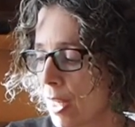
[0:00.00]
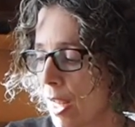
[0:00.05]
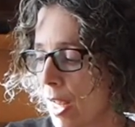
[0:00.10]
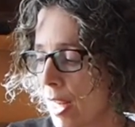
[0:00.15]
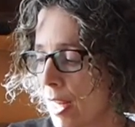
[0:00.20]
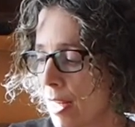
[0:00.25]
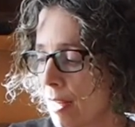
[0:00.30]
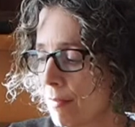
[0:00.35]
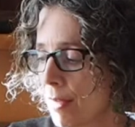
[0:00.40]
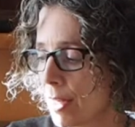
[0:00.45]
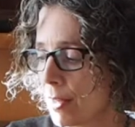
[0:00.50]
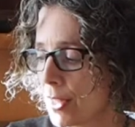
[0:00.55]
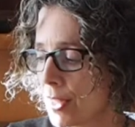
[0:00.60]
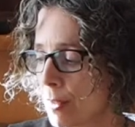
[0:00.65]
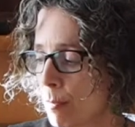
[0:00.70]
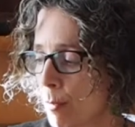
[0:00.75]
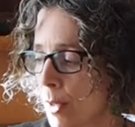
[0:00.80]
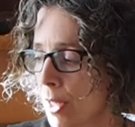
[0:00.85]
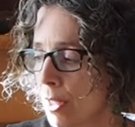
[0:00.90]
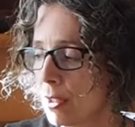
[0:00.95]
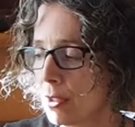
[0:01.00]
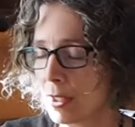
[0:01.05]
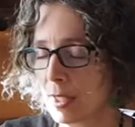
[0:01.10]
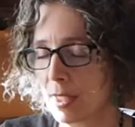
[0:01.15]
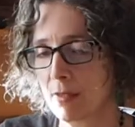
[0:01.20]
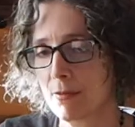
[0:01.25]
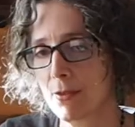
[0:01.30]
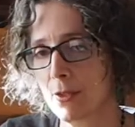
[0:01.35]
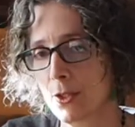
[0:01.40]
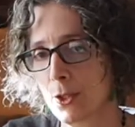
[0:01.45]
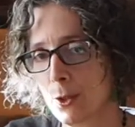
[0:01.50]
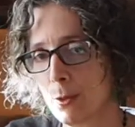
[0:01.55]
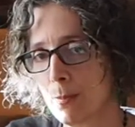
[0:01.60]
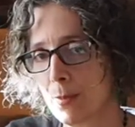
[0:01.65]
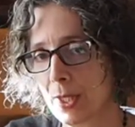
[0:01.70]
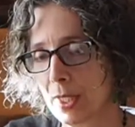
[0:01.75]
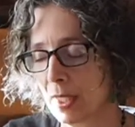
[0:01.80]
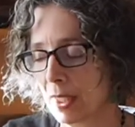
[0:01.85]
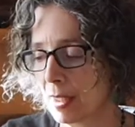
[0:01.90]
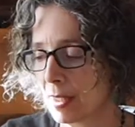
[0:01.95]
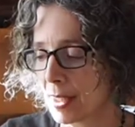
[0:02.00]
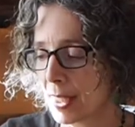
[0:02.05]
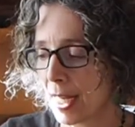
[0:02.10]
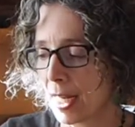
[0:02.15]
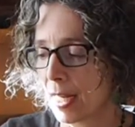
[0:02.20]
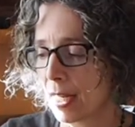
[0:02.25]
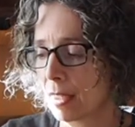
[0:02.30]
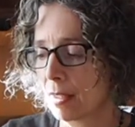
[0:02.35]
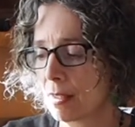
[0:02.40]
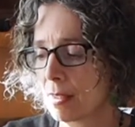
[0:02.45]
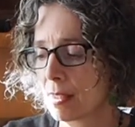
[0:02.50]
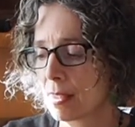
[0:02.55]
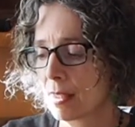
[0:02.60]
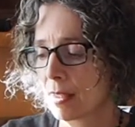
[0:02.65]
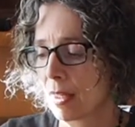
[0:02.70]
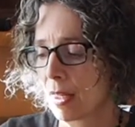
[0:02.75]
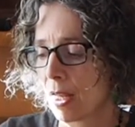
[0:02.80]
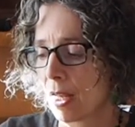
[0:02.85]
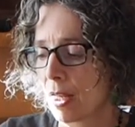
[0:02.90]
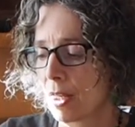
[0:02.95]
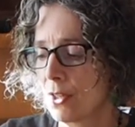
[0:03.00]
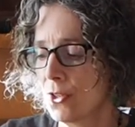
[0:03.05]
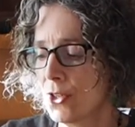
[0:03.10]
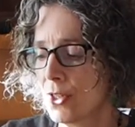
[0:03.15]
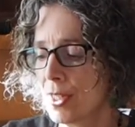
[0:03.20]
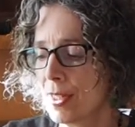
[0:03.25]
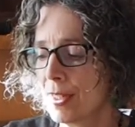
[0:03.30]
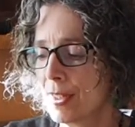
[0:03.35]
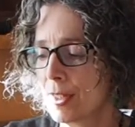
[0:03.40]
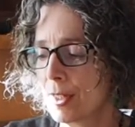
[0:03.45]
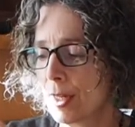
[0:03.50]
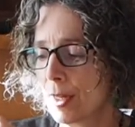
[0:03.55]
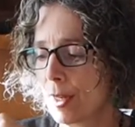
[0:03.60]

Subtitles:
I have a smaller envelope that contains just